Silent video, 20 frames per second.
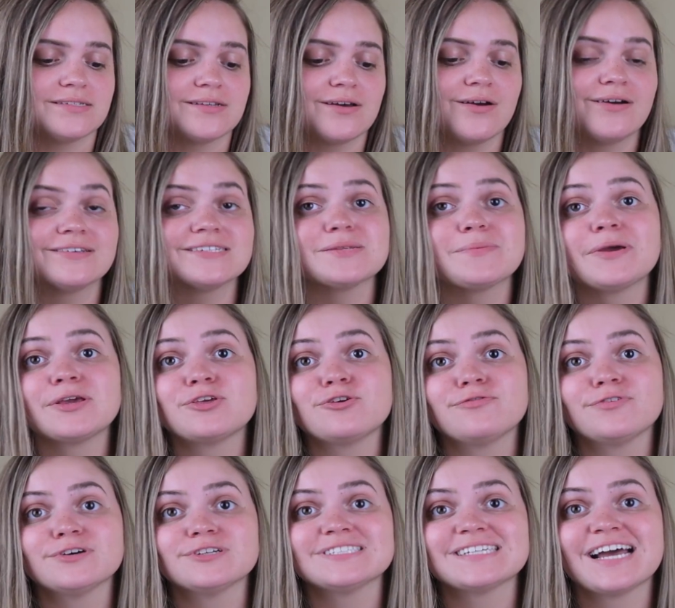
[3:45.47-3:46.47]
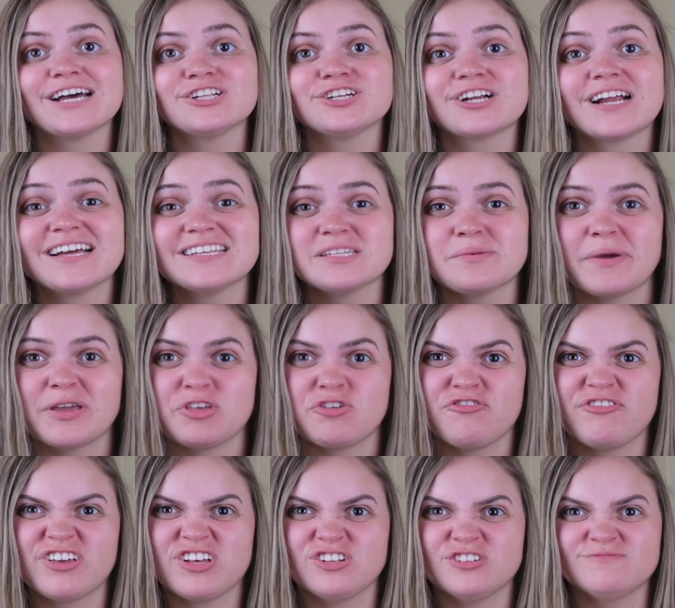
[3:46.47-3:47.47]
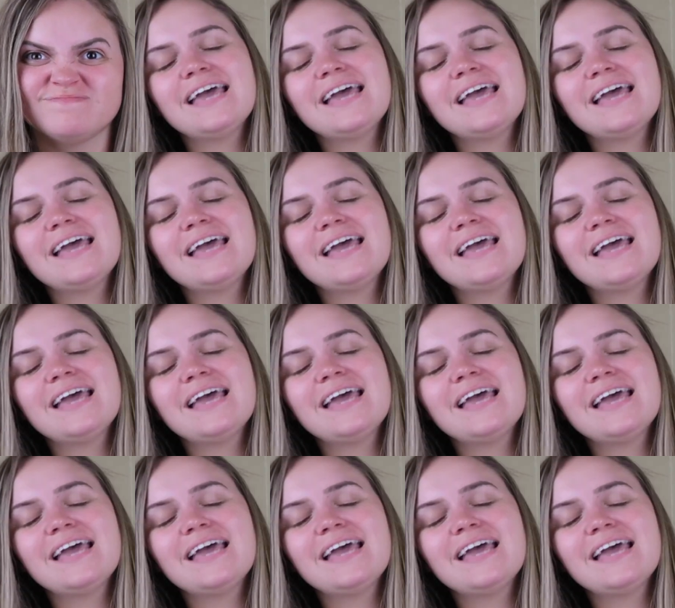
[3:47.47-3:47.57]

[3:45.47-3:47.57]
So how's that make you feel, Tyler? How's that make you feel?